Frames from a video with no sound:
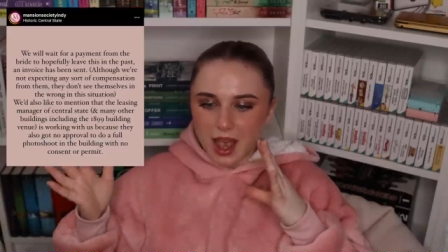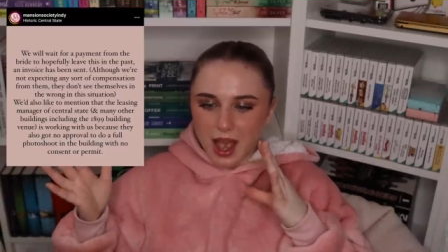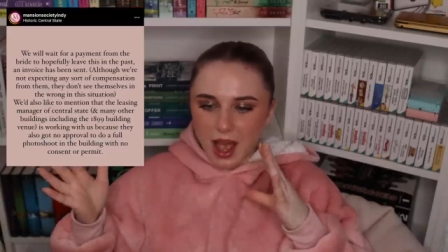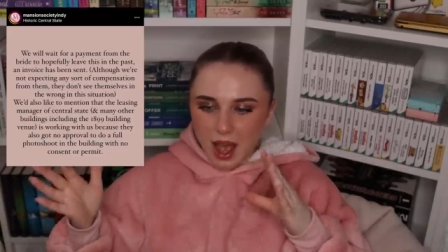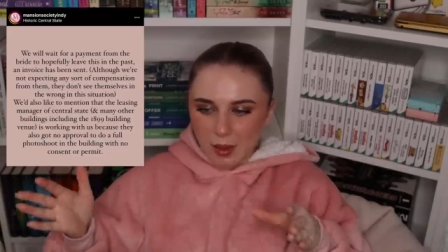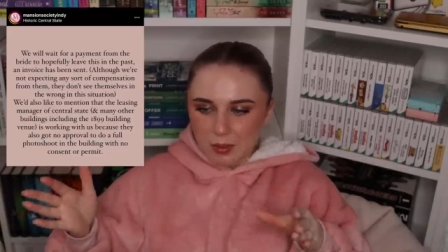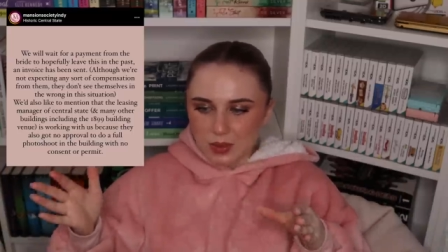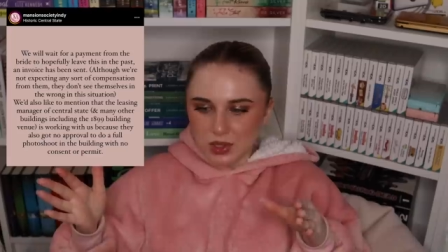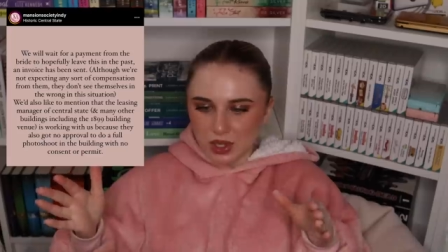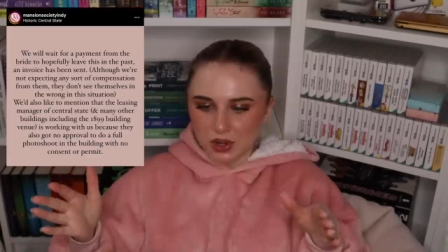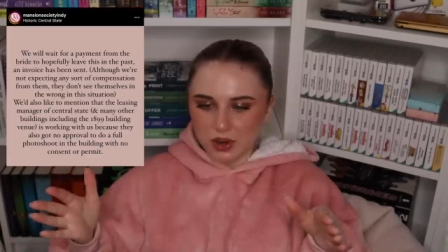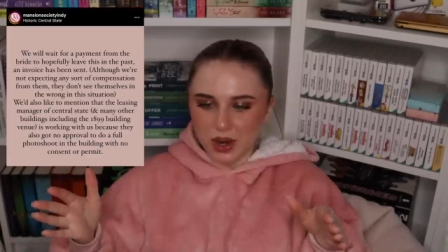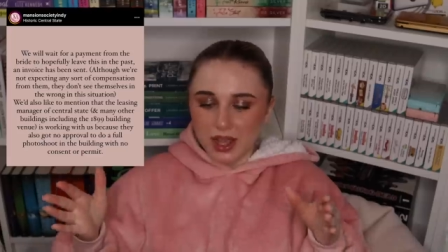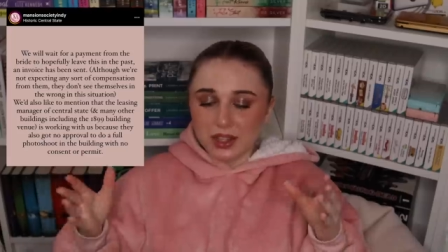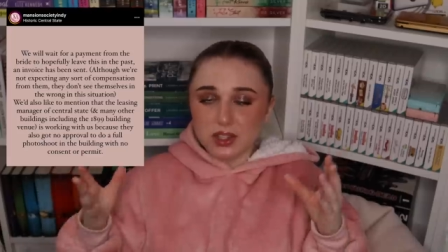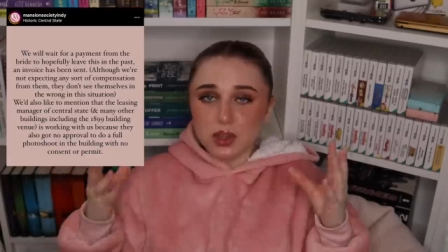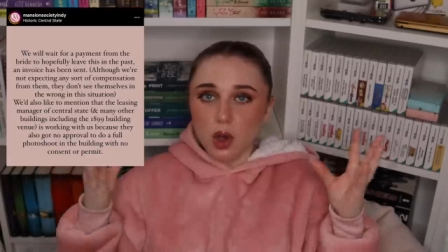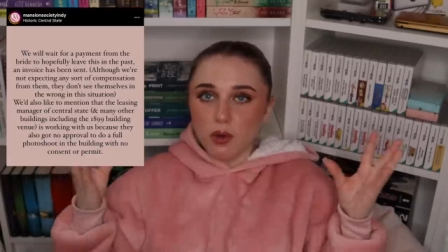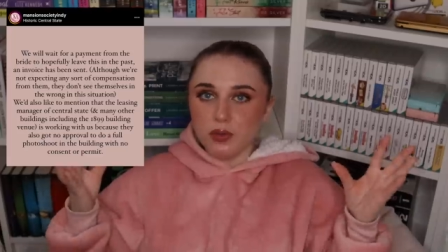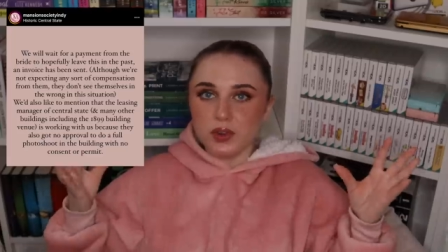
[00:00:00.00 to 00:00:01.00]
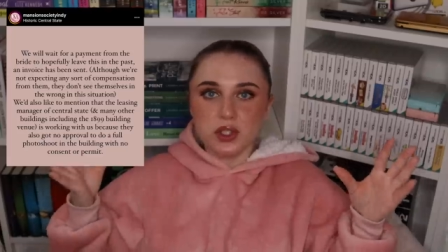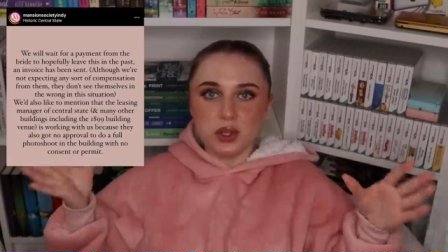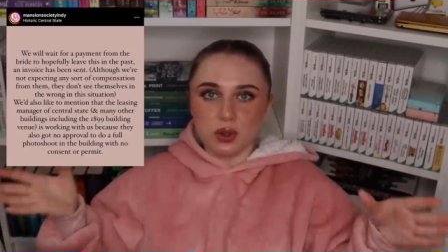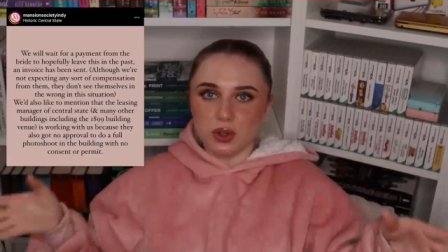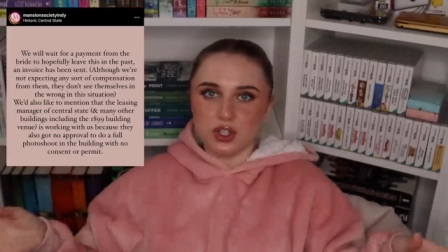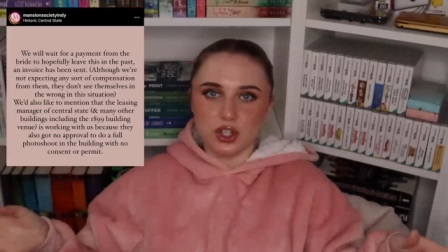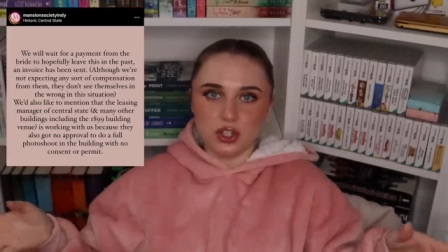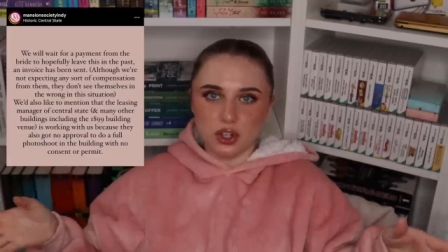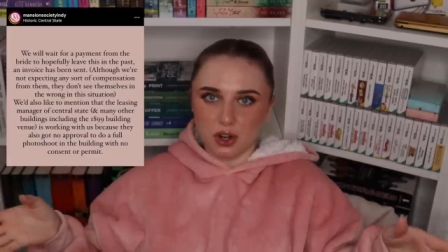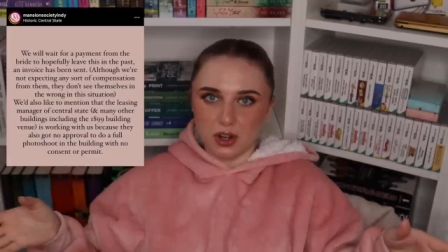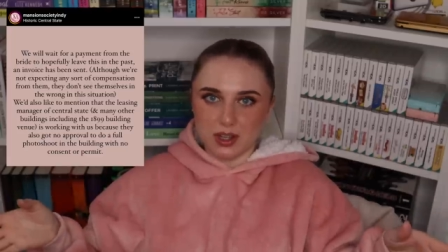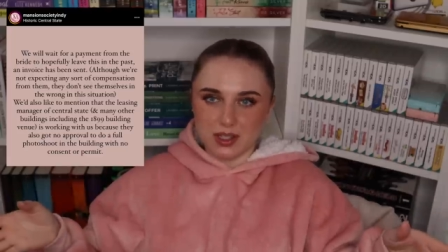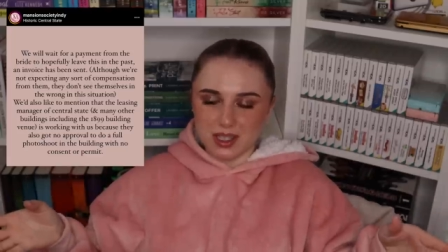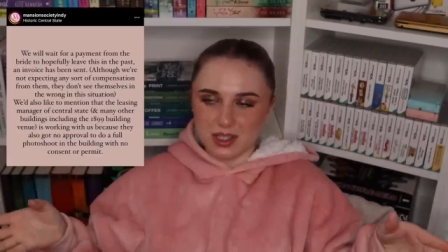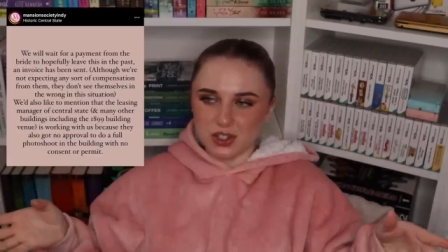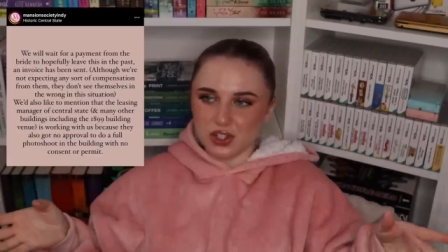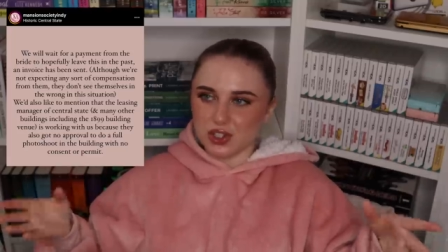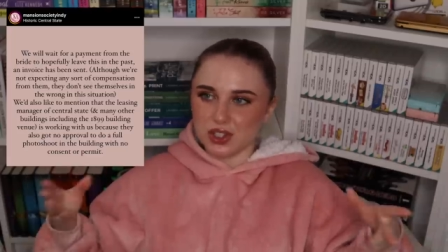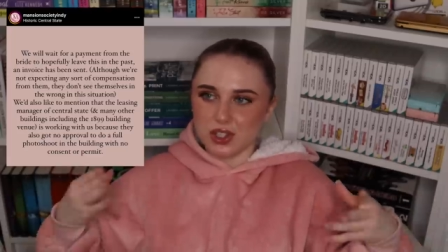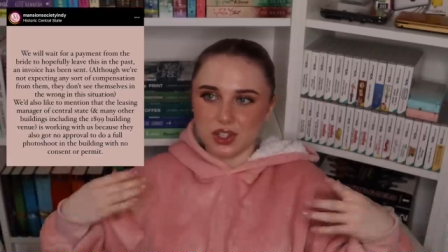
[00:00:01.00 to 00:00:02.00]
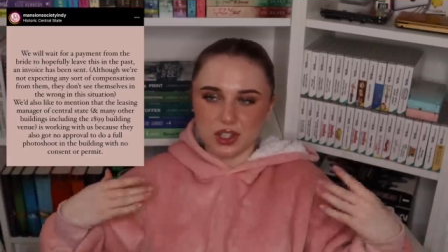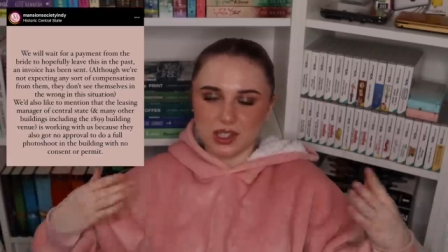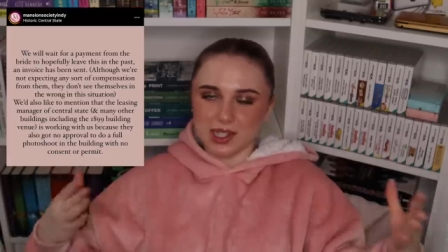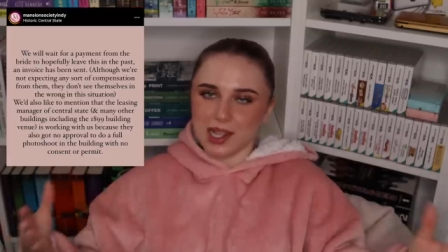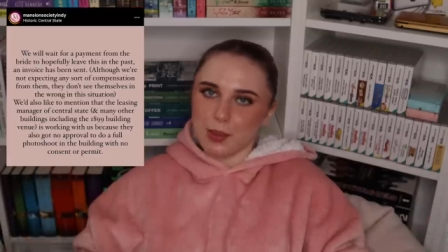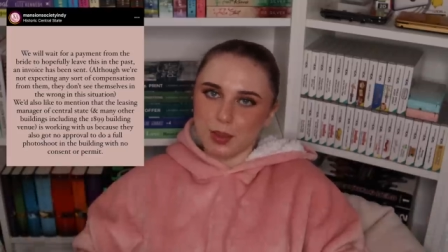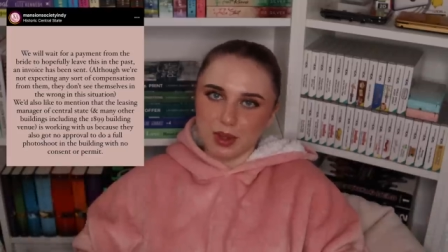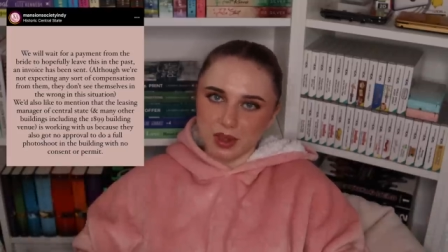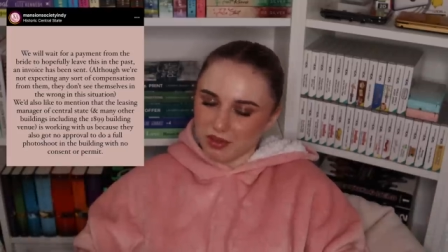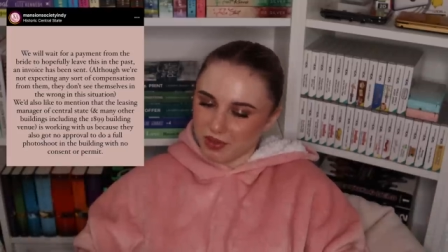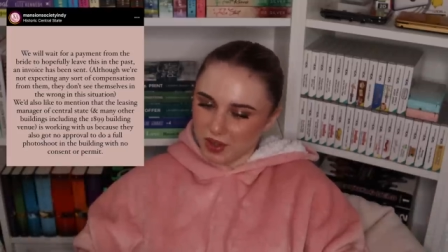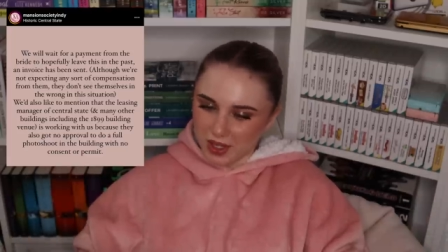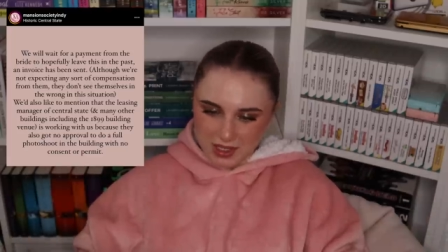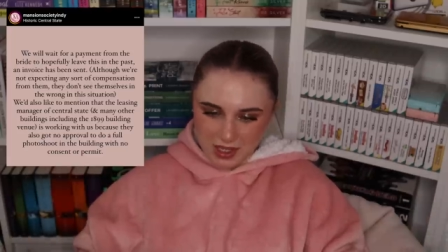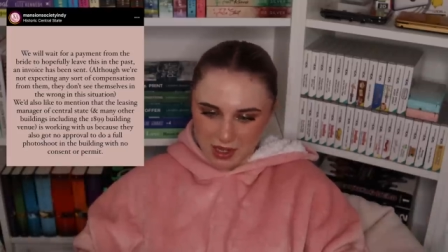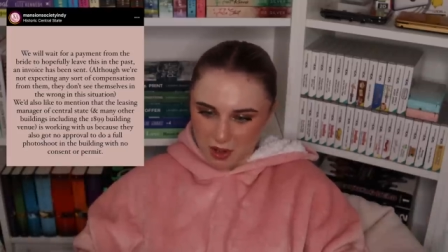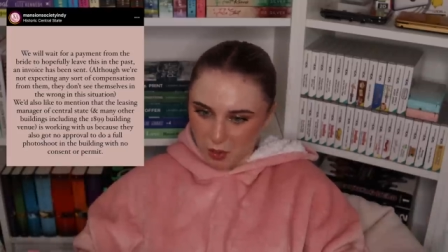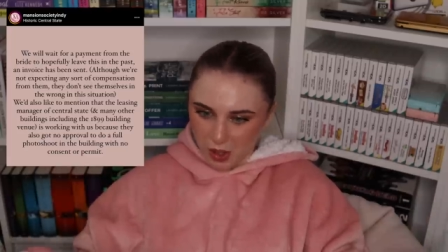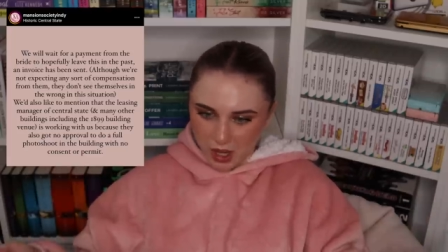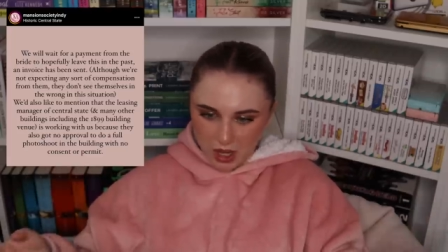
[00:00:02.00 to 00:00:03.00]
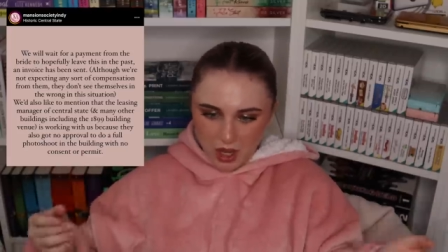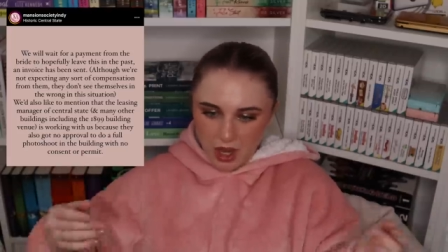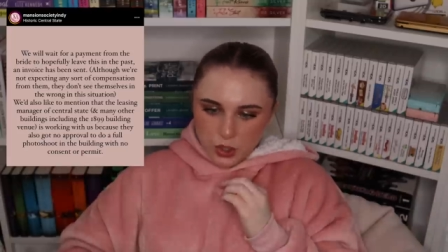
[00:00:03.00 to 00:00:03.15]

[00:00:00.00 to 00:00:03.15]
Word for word: absolutely and to offer $200 is just such a slap in the face anyway